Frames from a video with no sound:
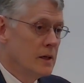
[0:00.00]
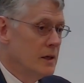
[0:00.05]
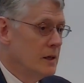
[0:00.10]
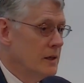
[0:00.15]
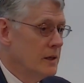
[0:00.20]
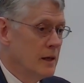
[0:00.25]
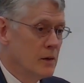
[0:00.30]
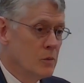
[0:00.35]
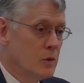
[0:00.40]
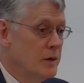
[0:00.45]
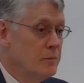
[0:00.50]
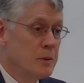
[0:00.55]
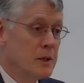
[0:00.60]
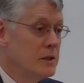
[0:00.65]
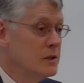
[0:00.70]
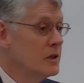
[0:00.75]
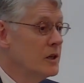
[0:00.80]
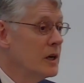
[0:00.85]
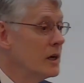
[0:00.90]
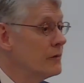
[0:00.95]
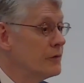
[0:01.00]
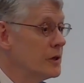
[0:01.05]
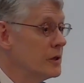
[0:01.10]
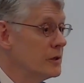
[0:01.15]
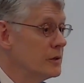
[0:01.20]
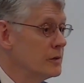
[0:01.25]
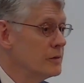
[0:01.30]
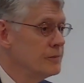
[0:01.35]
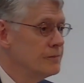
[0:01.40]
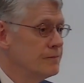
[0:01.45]
that we've been
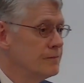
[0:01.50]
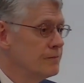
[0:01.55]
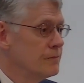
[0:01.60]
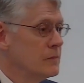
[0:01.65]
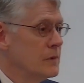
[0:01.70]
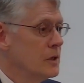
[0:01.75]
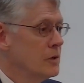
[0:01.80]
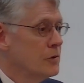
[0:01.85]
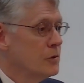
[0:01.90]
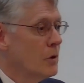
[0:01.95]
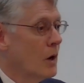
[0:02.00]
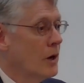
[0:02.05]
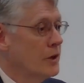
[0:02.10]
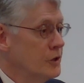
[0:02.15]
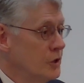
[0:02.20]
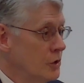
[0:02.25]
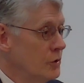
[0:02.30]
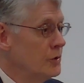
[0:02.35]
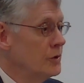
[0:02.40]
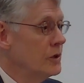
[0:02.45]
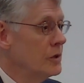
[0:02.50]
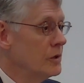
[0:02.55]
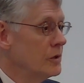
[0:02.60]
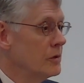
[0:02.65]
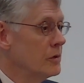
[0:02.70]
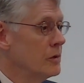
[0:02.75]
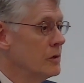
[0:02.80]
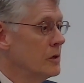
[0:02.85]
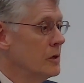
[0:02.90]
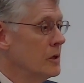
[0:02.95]
given through our
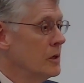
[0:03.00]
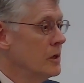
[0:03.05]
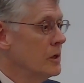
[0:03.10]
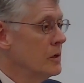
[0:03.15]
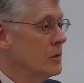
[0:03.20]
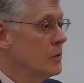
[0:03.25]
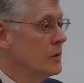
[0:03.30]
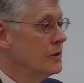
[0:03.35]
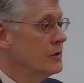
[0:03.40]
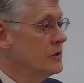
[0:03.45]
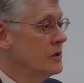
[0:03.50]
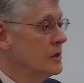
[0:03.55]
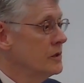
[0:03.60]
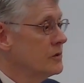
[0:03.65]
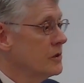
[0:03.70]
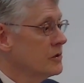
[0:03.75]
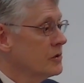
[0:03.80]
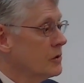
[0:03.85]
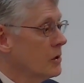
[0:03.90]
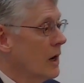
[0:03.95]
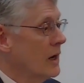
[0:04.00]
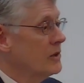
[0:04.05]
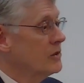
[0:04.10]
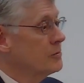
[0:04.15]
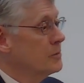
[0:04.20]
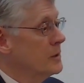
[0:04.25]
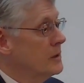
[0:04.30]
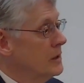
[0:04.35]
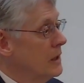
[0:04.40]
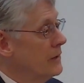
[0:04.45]
union with Jesus Christ.
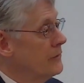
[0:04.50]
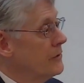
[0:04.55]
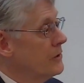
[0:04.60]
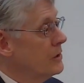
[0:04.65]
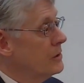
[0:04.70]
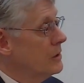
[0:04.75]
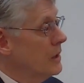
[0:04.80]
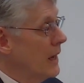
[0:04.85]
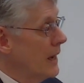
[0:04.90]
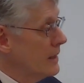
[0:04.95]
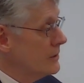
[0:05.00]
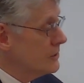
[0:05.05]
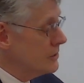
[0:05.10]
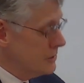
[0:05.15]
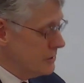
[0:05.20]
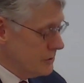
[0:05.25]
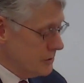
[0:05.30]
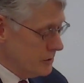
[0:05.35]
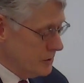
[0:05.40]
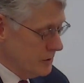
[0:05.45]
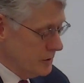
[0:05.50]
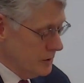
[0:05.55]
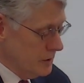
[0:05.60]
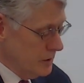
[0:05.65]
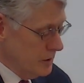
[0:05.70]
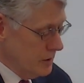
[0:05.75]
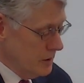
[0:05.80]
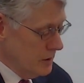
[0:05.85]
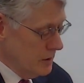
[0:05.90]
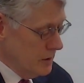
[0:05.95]
But nevertheless,
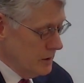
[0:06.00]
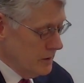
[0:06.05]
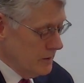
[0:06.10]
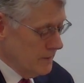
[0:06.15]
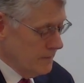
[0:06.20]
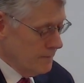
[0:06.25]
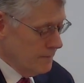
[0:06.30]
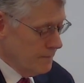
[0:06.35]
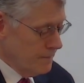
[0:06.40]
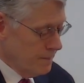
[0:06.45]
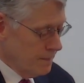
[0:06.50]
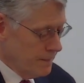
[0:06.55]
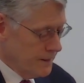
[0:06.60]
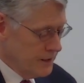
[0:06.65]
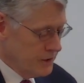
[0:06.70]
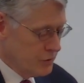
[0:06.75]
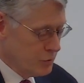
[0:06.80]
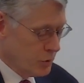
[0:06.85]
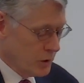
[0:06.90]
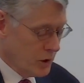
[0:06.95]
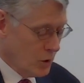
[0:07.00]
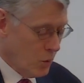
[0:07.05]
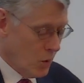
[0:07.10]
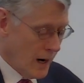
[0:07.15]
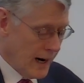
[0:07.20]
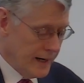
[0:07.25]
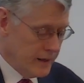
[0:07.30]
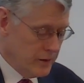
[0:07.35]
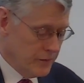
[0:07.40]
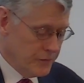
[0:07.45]
it's
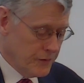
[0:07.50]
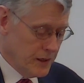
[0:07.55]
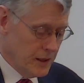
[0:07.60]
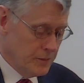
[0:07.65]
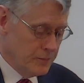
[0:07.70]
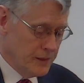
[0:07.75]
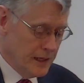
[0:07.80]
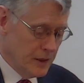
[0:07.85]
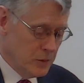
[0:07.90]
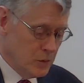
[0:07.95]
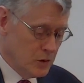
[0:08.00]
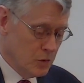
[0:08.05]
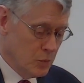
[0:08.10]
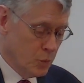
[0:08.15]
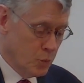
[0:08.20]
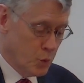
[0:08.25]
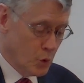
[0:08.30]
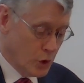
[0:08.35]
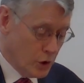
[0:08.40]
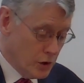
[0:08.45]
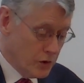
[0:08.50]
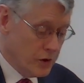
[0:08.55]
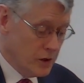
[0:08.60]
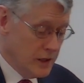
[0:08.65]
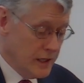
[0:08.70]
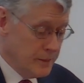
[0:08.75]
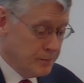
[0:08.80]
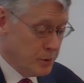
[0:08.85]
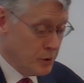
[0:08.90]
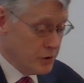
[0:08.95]
required of them that would
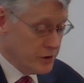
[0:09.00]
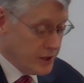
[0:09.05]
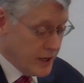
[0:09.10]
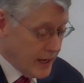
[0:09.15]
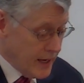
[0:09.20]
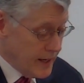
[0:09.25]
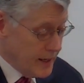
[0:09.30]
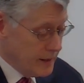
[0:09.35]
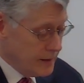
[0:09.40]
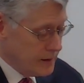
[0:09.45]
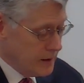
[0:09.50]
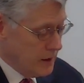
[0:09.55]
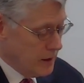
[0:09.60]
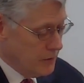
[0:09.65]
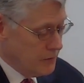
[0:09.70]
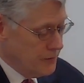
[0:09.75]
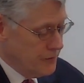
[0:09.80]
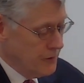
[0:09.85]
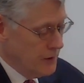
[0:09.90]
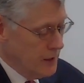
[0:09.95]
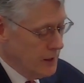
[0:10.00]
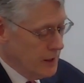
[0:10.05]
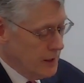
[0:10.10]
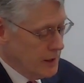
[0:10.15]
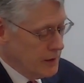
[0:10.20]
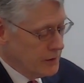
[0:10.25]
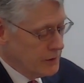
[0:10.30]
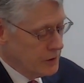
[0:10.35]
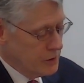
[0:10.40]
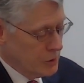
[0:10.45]
worthily partake of
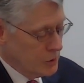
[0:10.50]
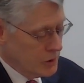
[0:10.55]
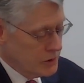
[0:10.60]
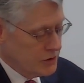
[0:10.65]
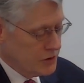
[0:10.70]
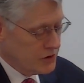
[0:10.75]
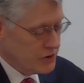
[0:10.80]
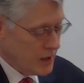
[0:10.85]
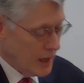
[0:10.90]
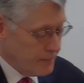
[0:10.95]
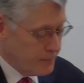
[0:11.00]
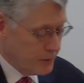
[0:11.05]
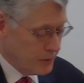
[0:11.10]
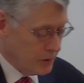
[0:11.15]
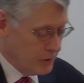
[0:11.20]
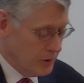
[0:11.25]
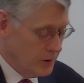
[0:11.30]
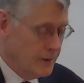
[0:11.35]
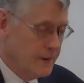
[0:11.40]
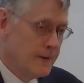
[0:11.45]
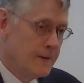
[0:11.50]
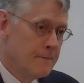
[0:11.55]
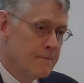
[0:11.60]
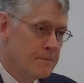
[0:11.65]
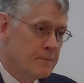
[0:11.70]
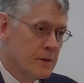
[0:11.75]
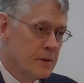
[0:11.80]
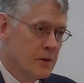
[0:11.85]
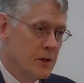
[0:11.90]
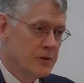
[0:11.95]
the Lord's Supper
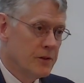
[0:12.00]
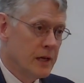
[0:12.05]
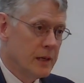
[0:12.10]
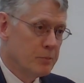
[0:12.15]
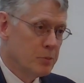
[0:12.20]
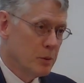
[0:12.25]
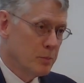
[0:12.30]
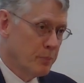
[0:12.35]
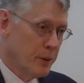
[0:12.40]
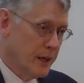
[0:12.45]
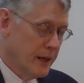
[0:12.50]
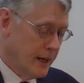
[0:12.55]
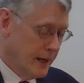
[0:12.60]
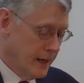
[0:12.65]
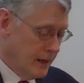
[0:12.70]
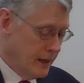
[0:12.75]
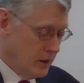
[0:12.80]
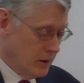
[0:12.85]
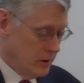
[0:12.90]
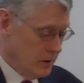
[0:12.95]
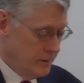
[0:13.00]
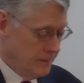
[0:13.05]
that they prepare.